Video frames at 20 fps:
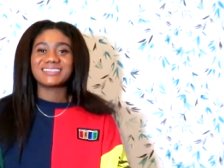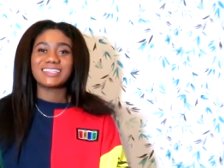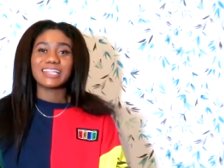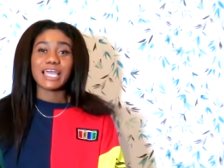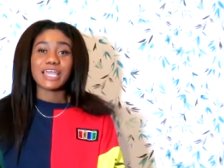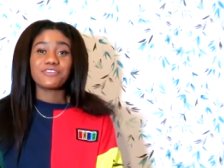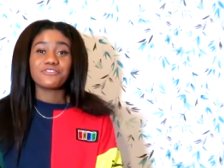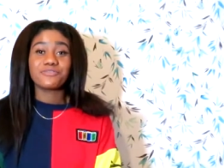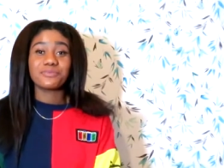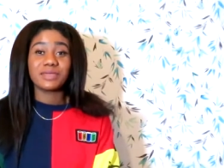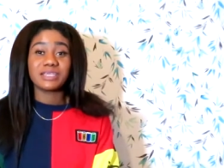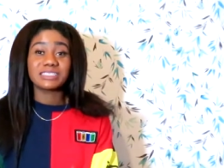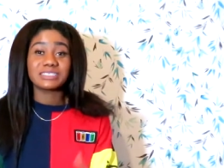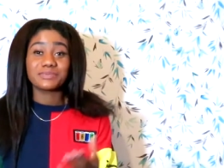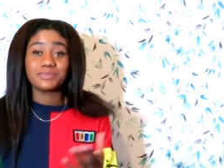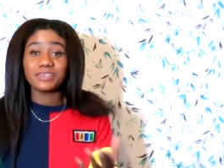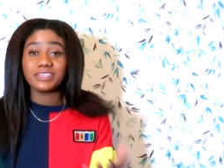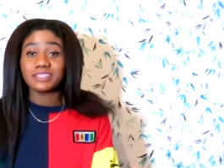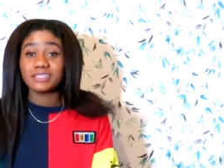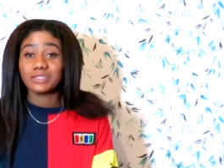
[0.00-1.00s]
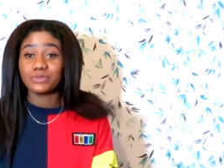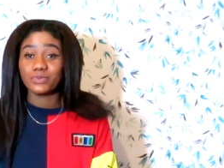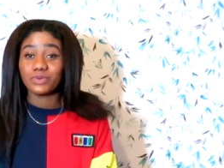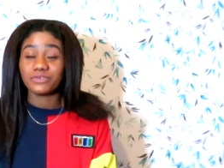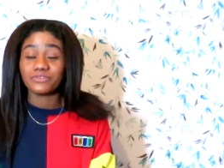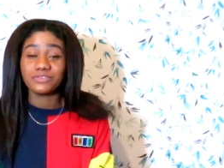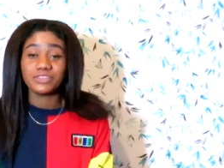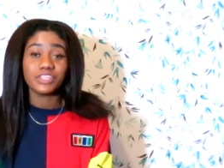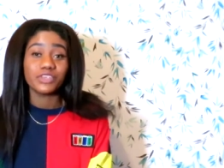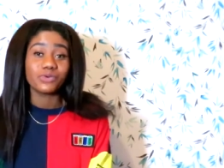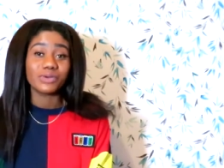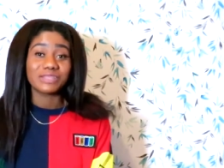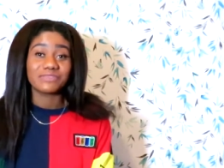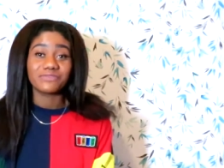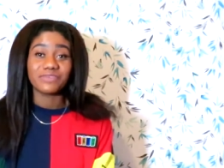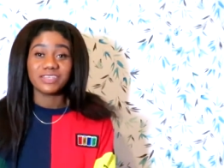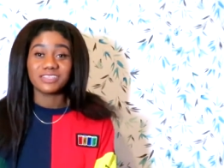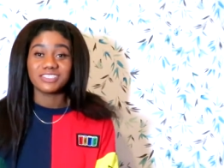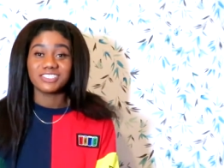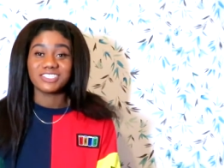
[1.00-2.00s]
life makes meaning with new
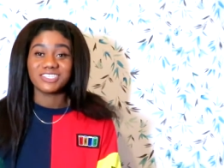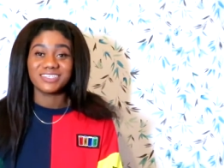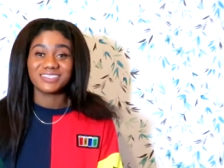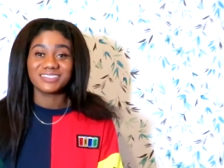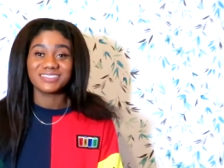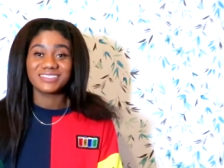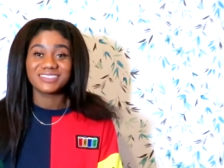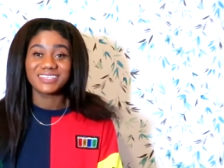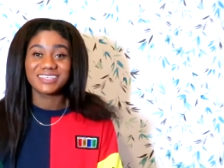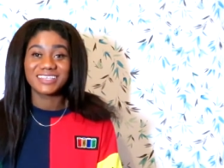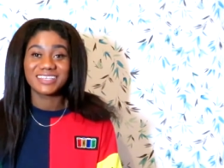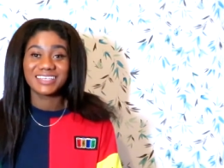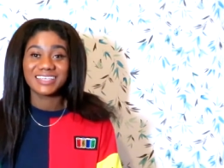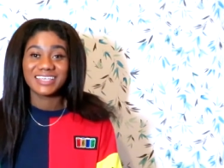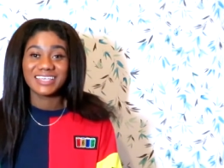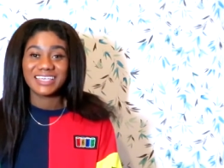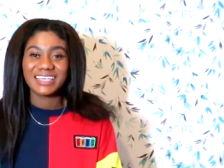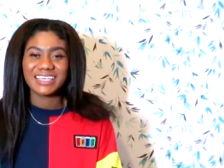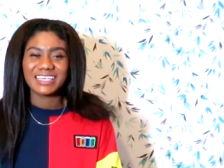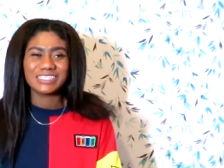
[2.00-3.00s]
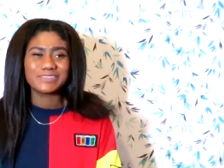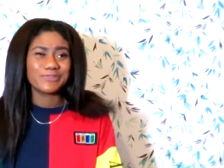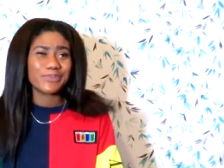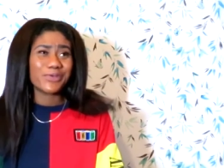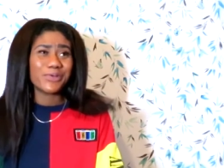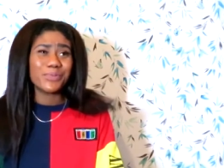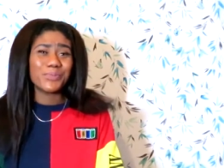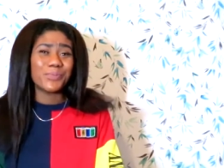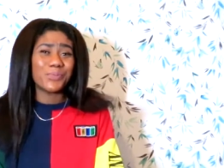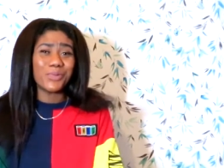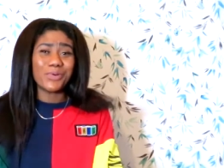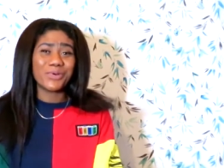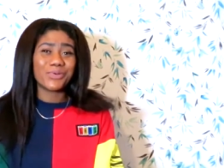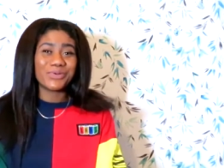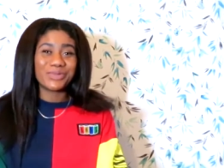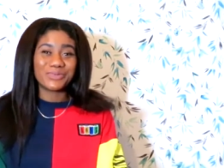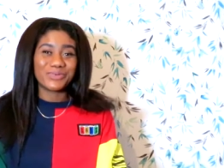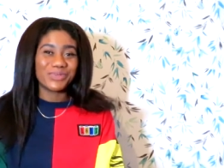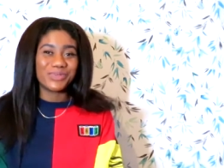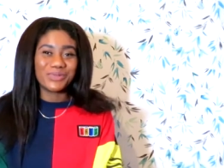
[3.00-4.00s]
adventures. It's very
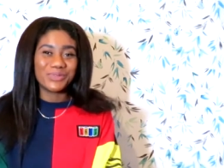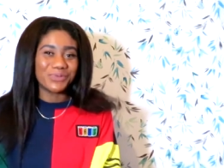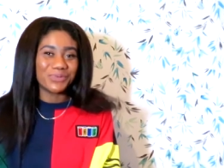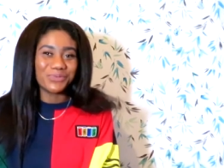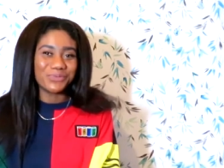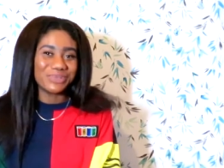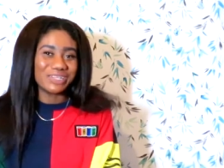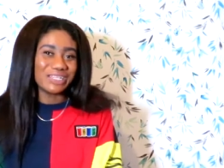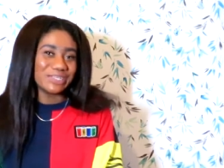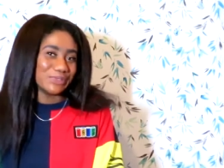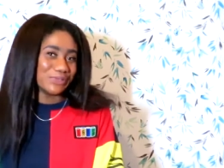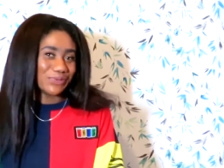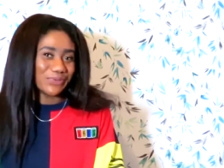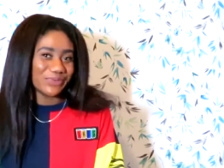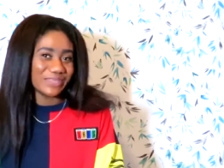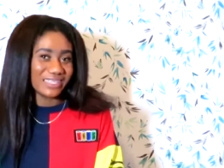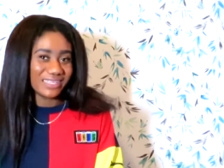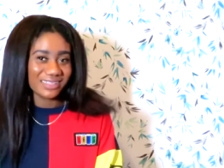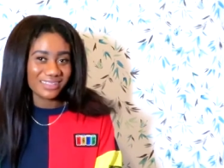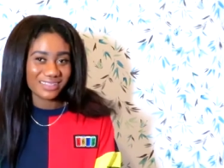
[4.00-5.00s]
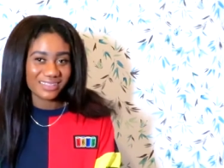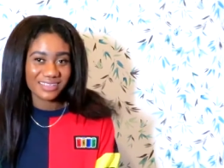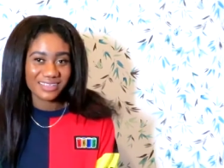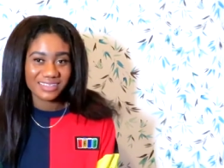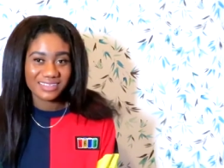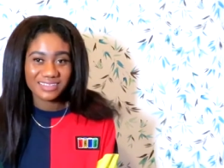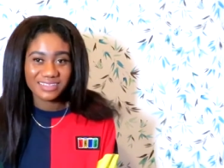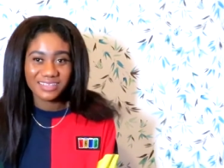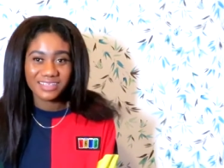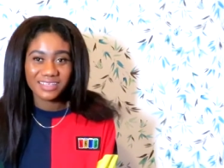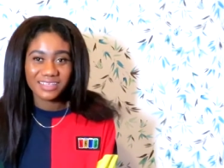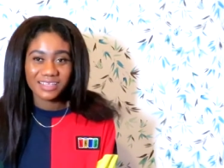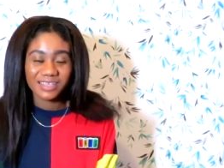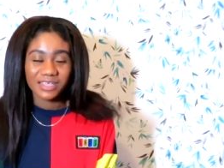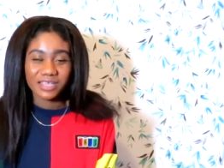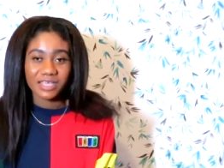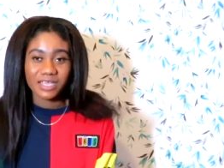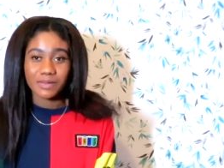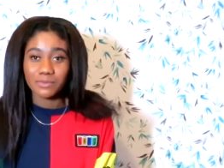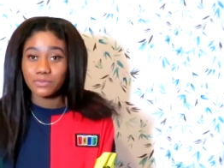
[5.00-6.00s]
boring when you're not really doing anything.
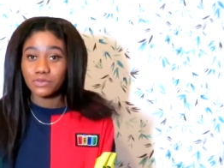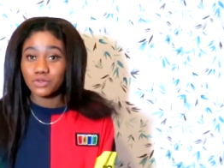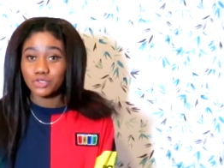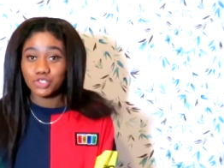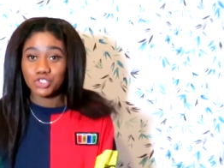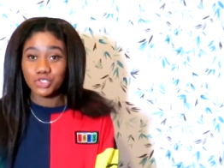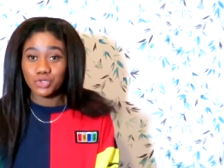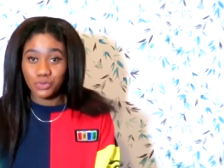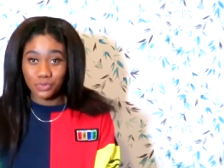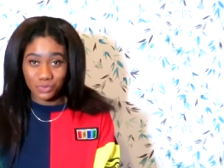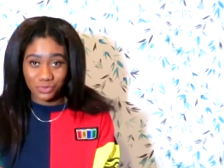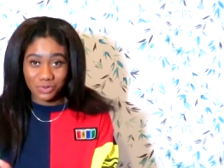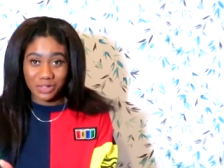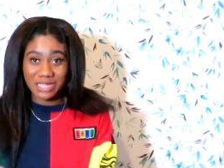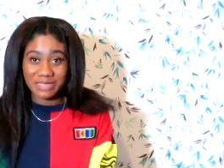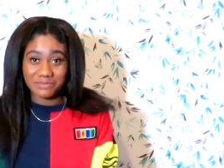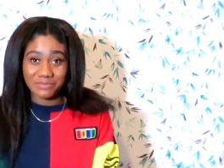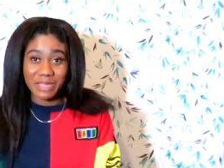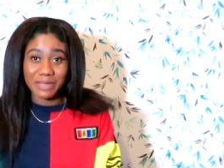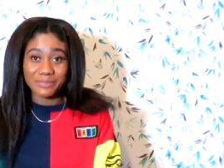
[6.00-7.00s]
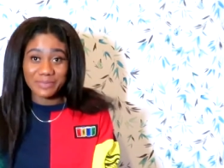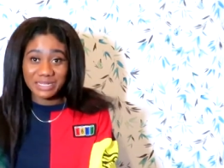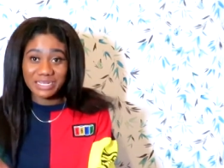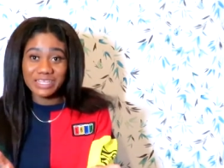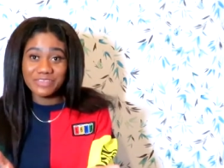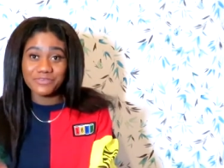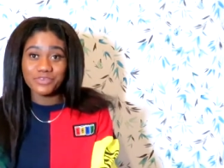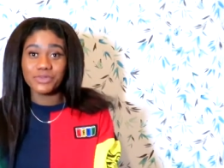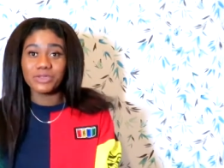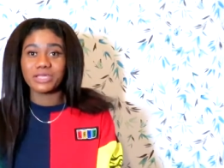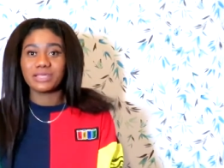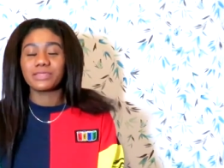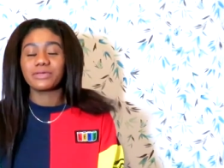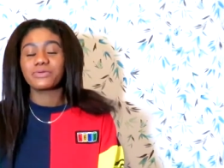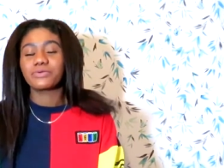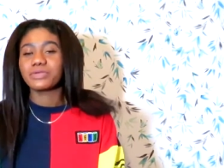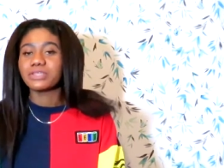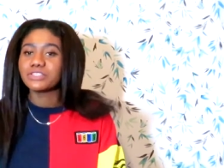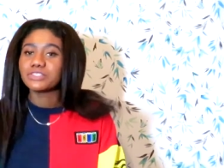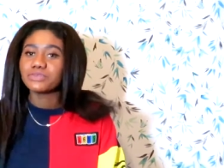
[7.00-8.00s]
I'm not sure. I, I believe you can
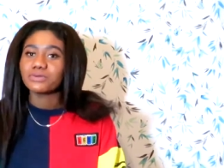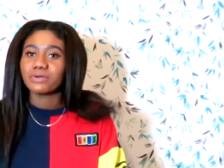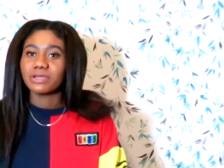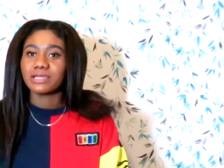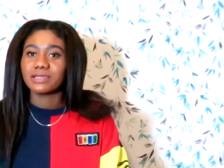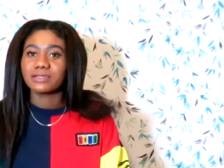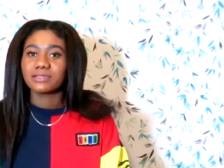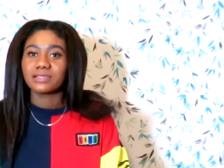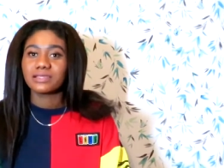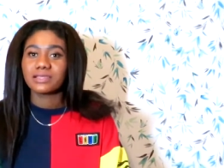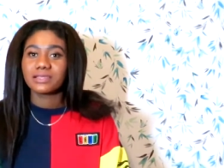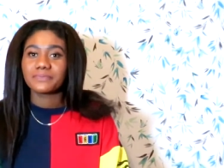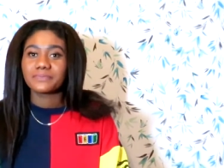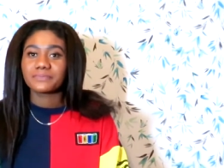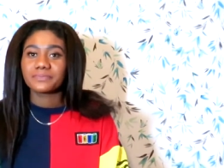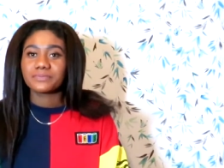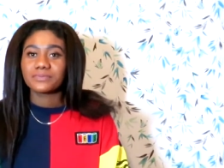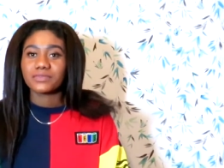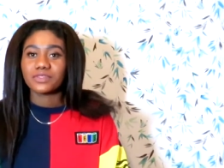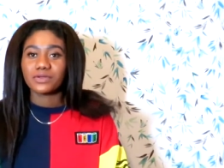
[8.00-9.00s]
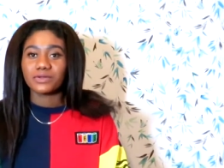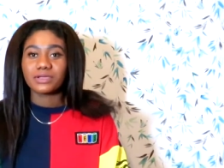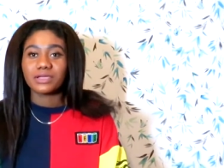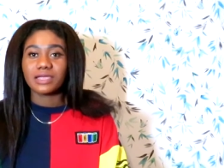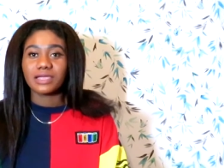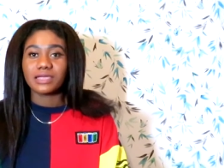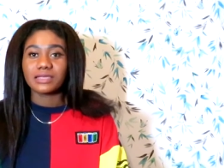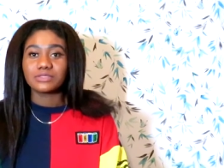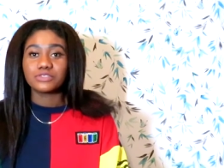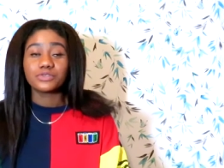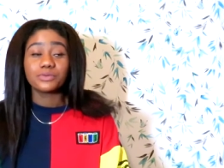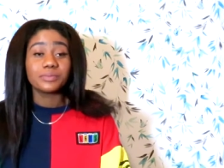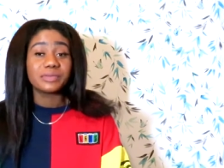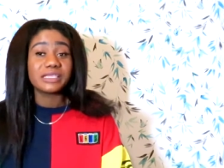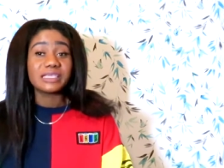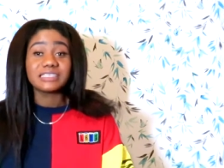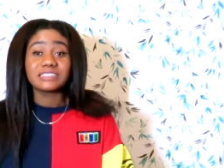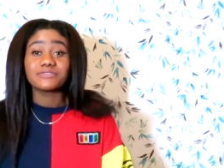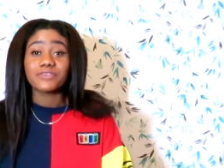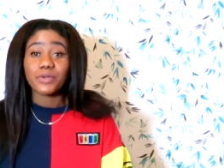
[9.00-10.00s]
agree to it. Okay. To
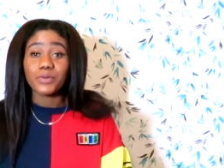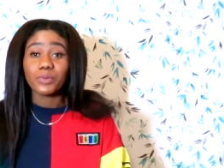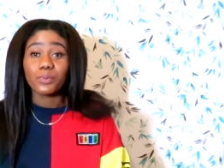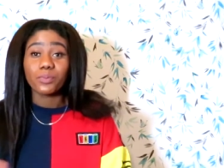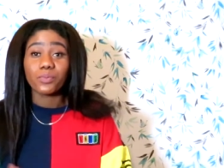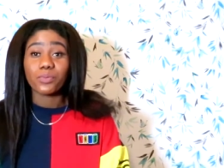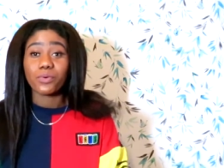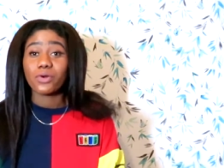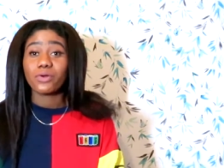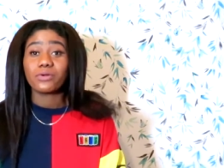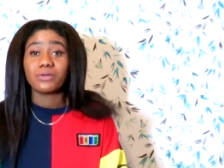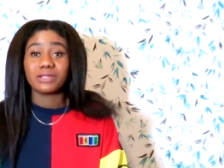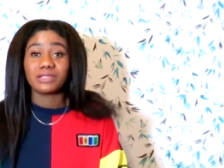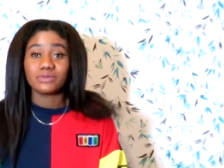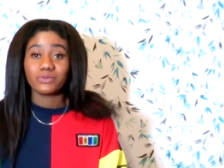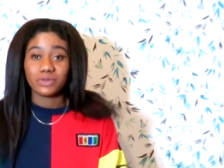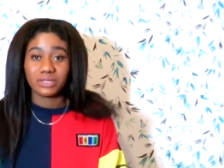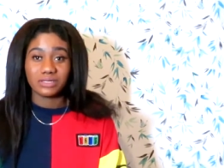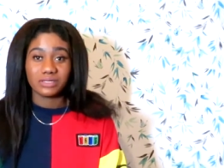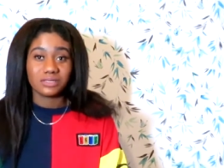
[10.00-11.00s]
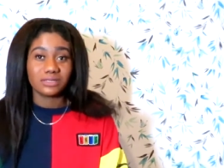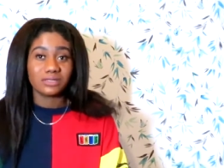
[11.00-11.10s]
me, it's very boring when